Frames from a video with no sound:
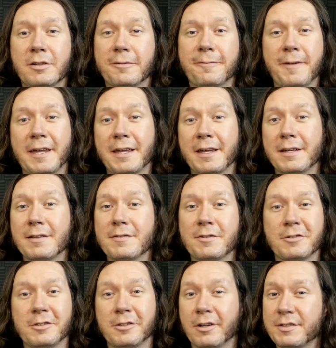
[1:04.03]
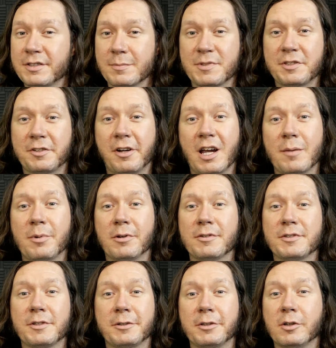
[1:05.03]
fans or your
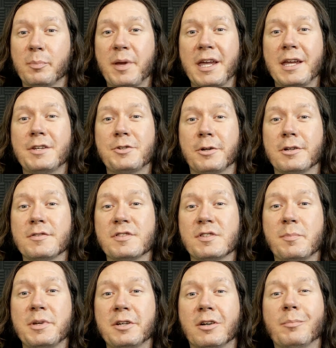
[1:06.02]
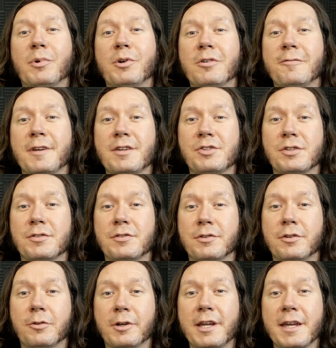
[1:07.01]
subscribers or your patrons be your motivation to
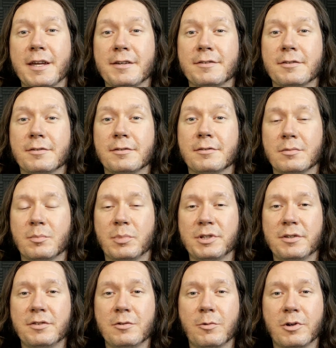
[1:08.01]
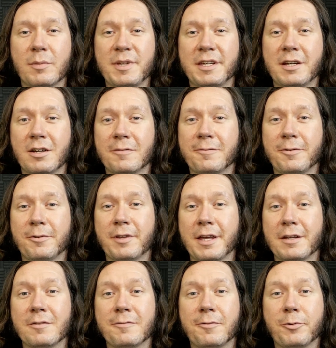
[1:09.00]
create. But you do want to be careful
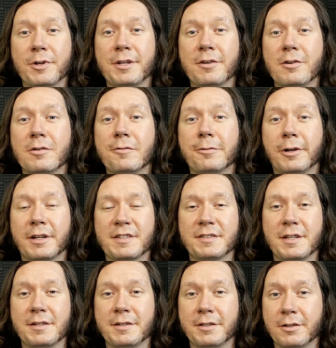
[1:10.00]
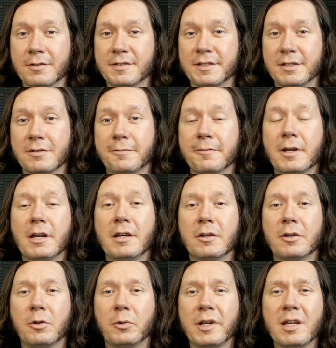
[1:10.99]
and avoid overextending yourself.
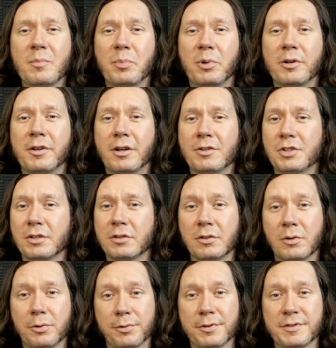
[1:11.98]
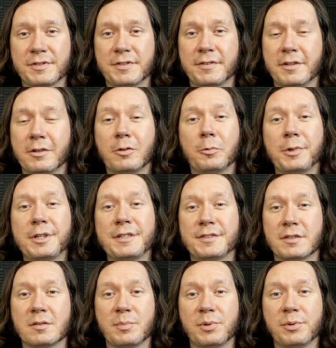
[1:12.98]
Create production goals that are
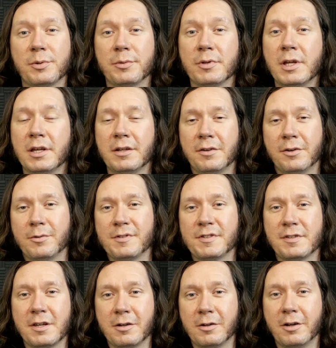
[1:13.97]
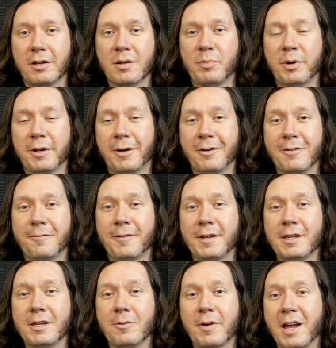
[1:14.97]
reasonable. Don't say you're going to put out a
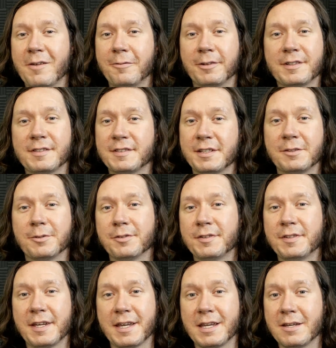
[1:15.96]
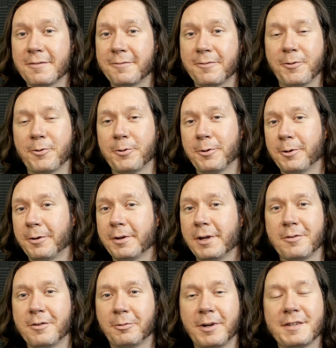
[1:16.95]
video every single day for
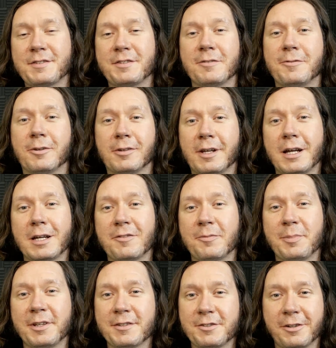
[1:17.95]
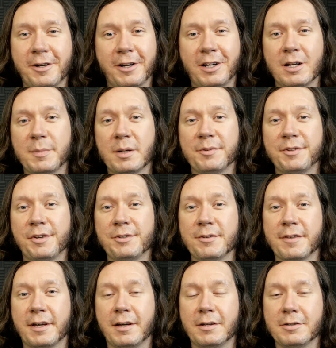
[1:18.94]
the rest of your life, because you're not going to be able to do
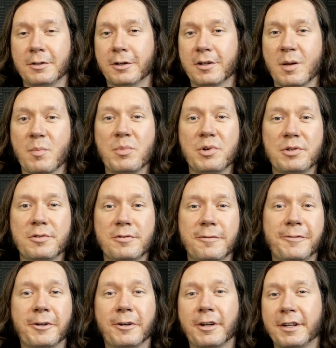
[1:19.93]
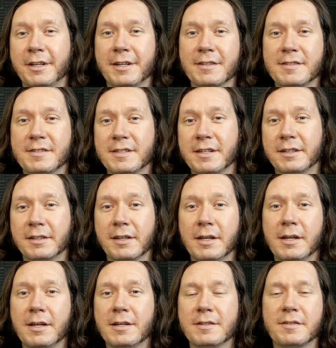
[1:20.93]
that. You're going to move, you're going to get sick,
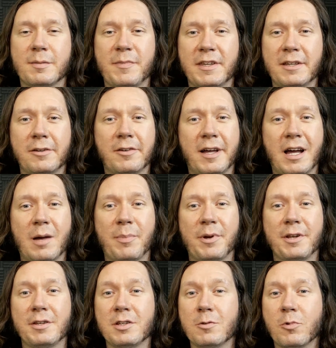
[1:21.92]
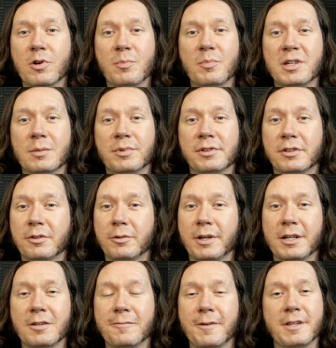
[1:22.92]
something will happen and you won't be able to
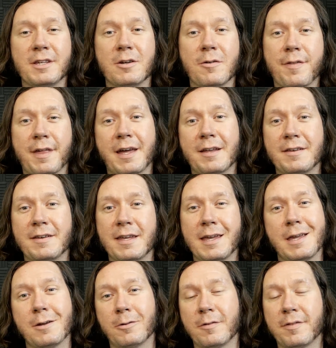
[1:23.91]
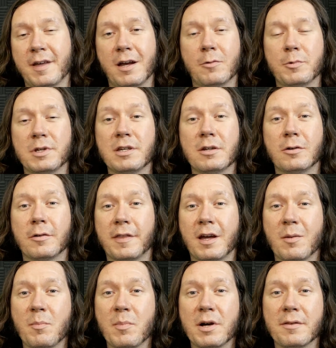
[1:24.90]
create a video that day or that week or
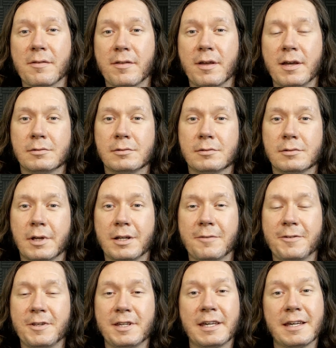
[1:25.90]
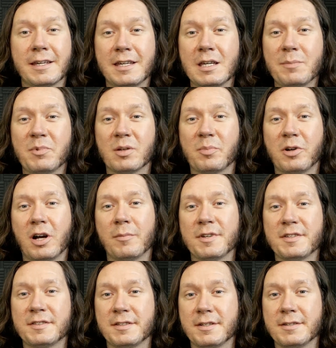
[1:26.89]
that month. And if you can't keep your
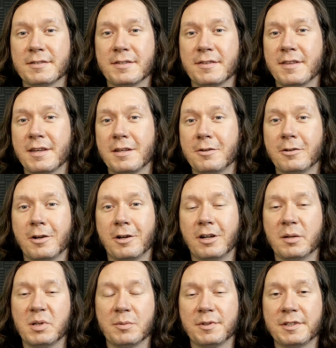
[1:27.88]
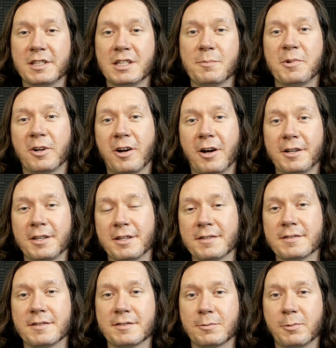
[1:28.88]
promises, then you're not going to be able to keep your
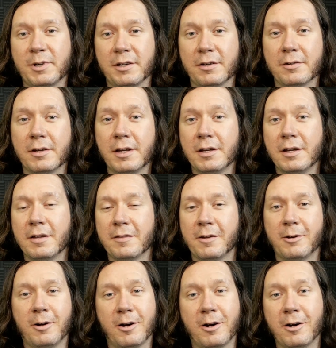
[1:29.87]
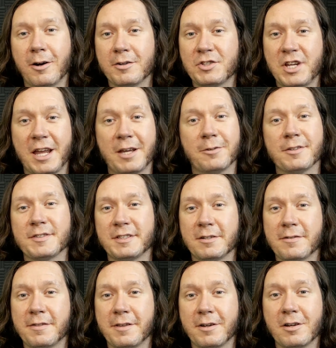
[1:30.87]
audience as well. There are channels
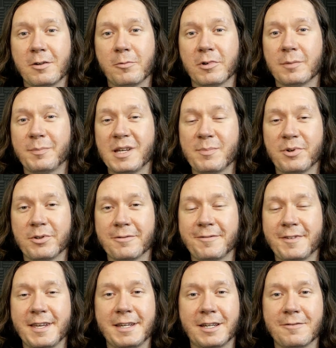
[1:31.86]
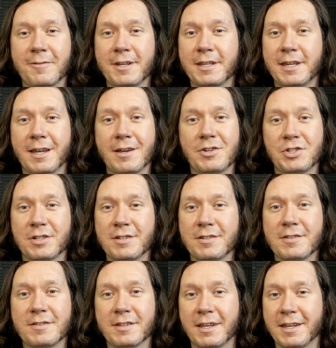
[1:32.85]
out there where people have taken
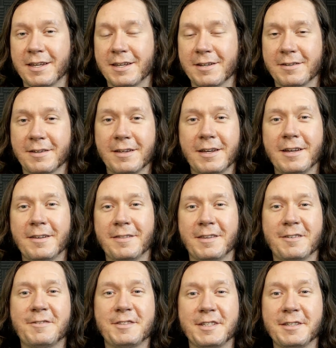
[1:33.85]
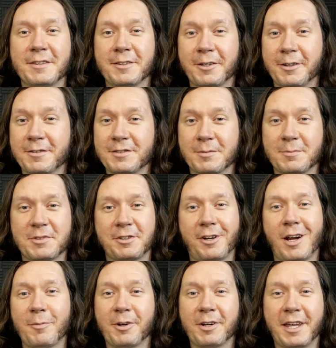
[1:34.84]
vacations and they've seen their
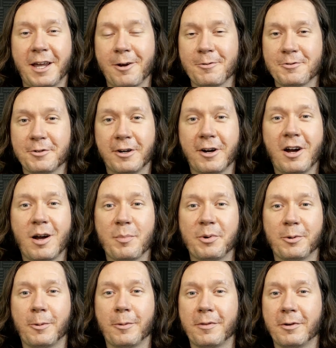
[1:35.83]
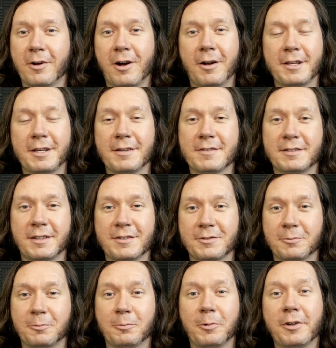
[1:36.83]
subscriber count drop, or their audience gets
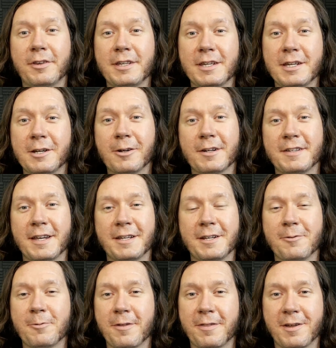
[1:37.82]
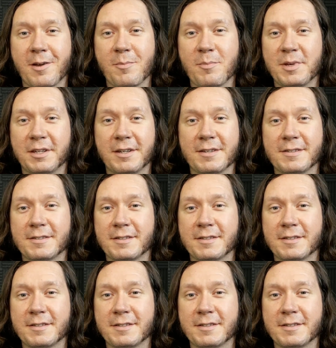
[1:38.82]
really irritated with them because